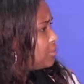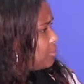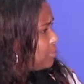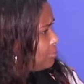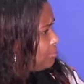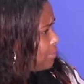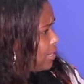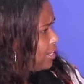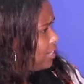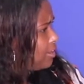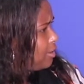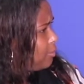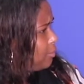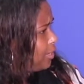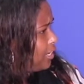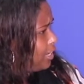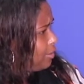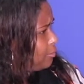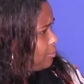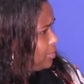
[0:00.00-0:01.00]
what my
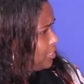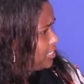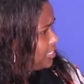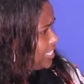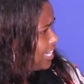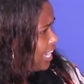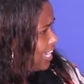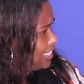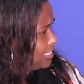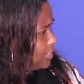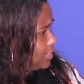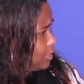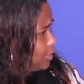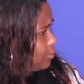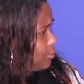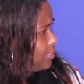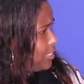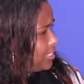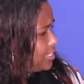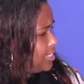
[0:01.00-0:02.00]
what I wanted to ask
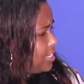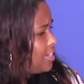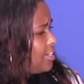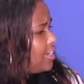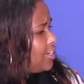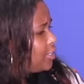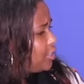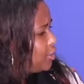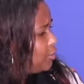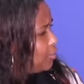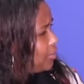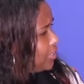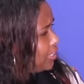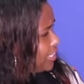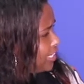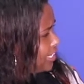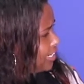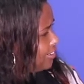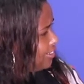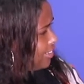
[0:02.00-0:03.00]
you is you
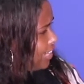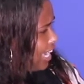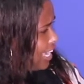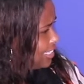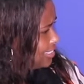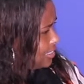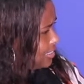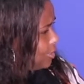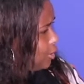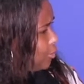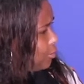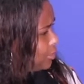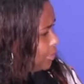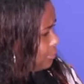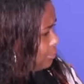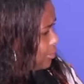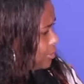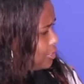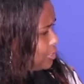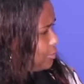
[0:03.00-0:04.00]
weren't here last. The
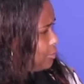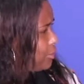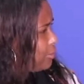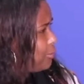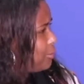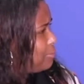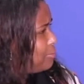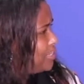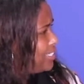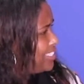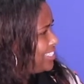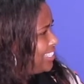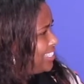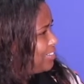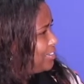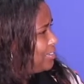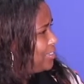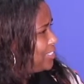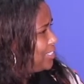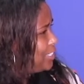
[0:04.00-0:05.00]
only person we were
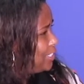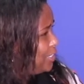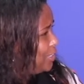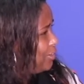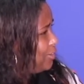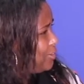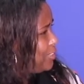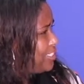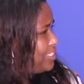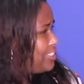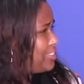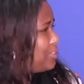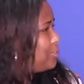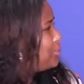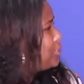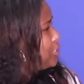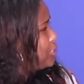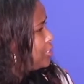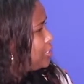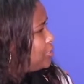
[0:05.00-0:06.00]
missing was you. And
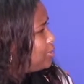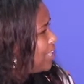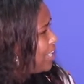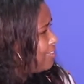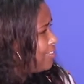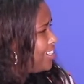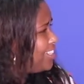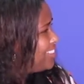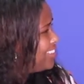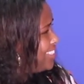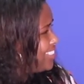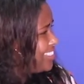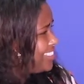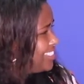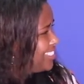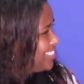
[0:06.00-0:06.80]
so, did you have anything to